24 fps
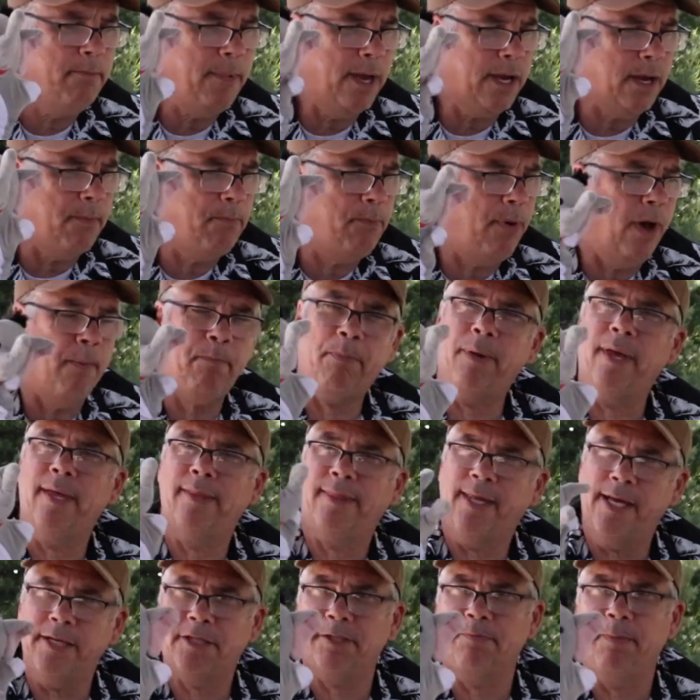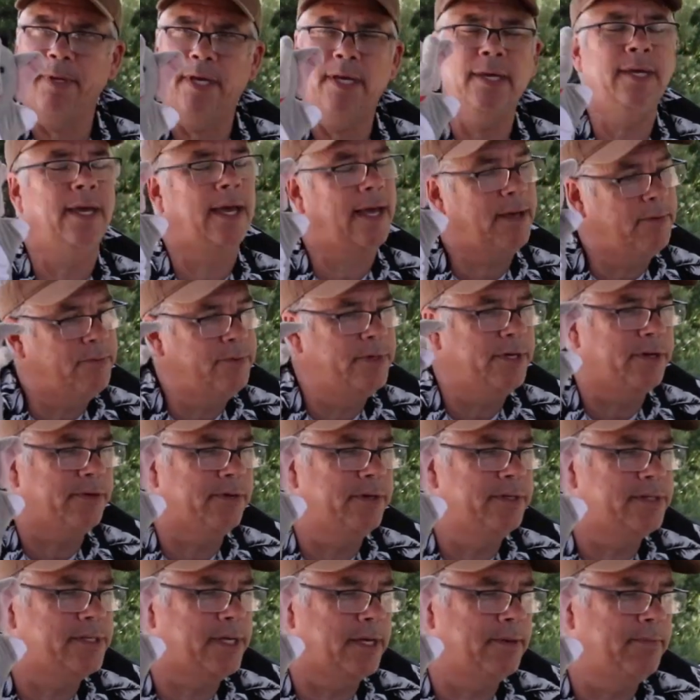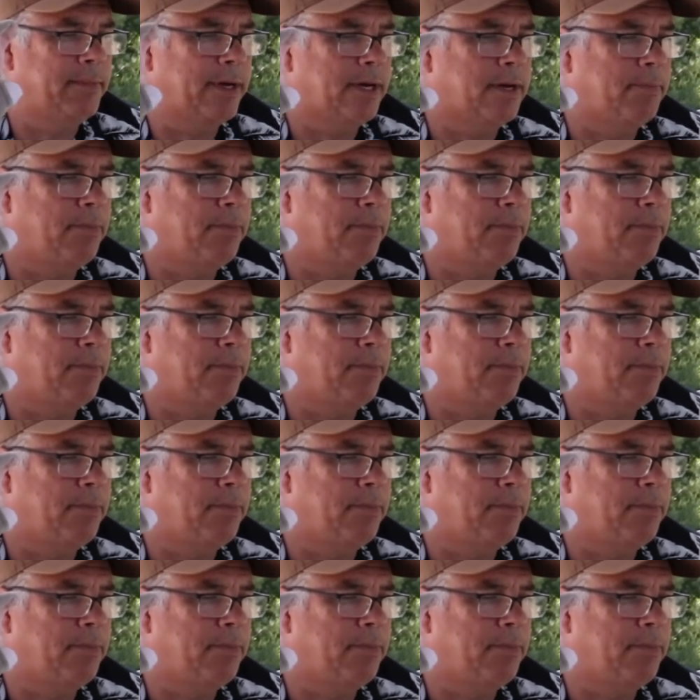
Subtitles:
Make a puppet, that's me. Yeah, we already said make